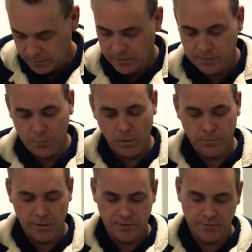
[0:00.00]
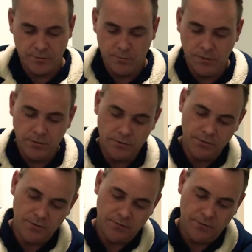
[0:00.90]
Let's bypass the switch to
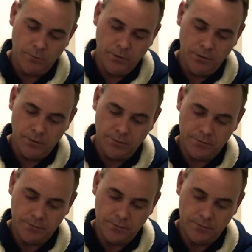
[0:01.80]
see if it works.